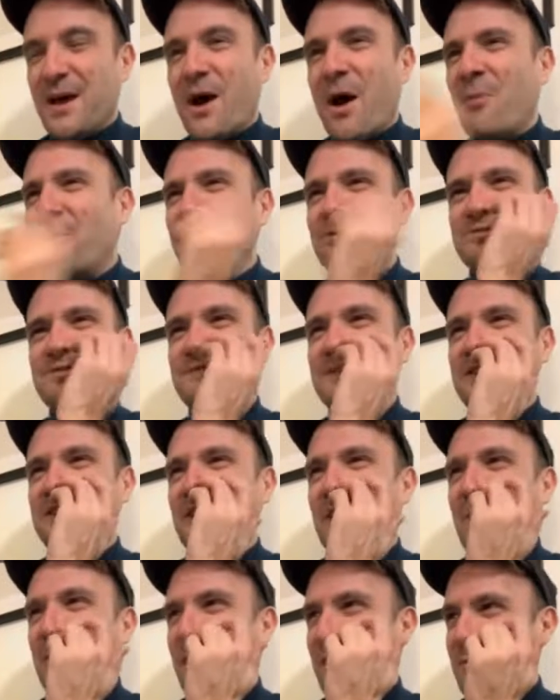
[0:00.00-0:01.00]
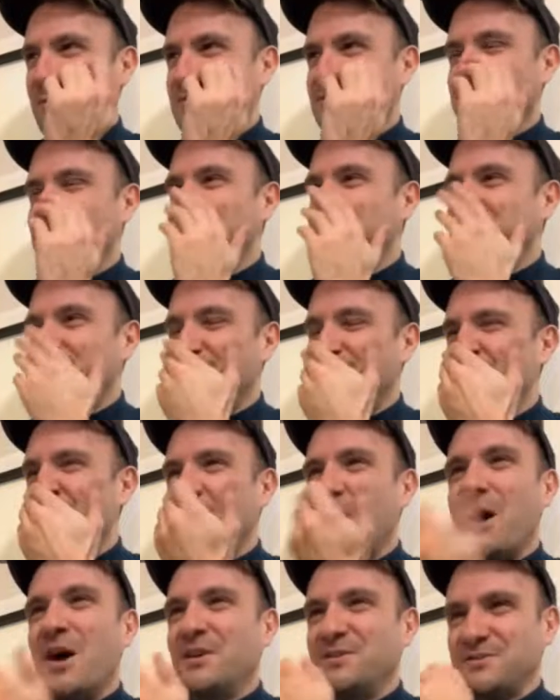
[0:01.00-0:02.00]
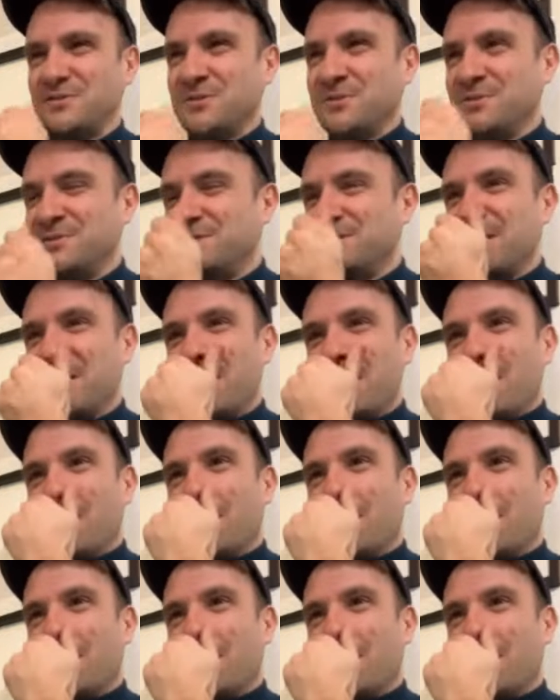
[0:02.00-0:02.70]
I watched a video when I was in rehearsals